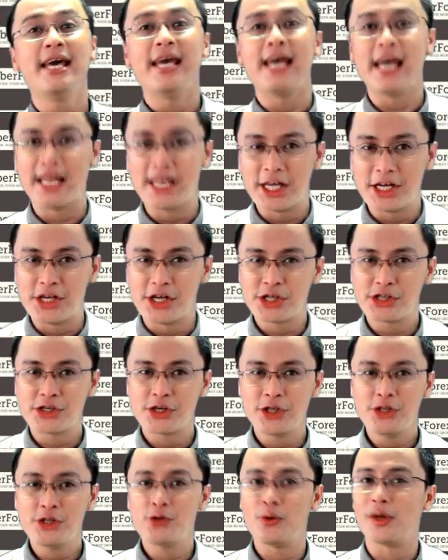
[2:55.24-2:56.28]
in
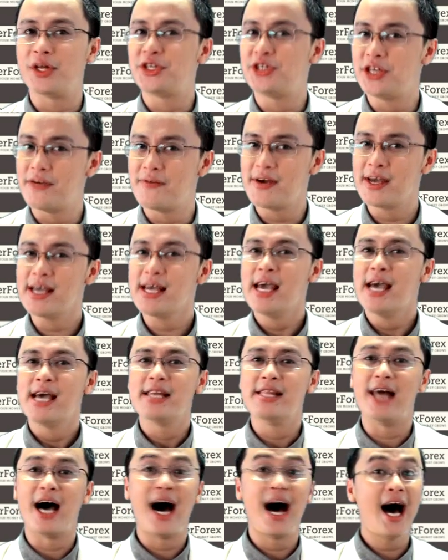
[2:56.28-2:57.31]
addition to achieving
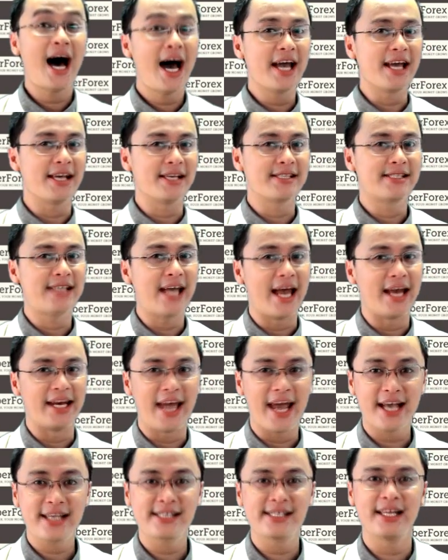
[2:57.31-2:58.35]
the highest and
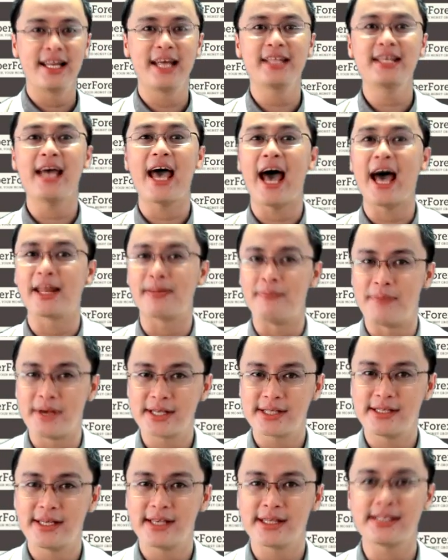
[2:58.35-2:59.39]
excellent at
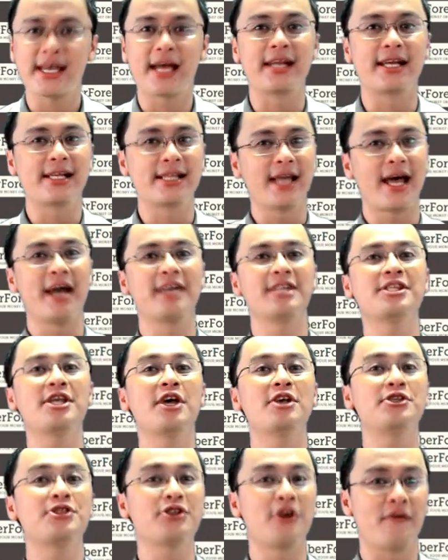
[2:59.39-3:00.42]
business and client
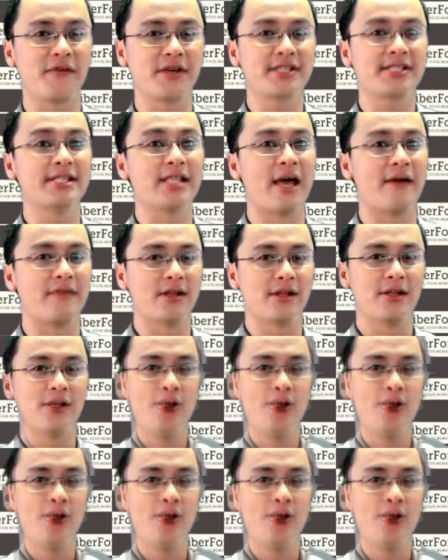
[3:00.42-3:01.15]
service level.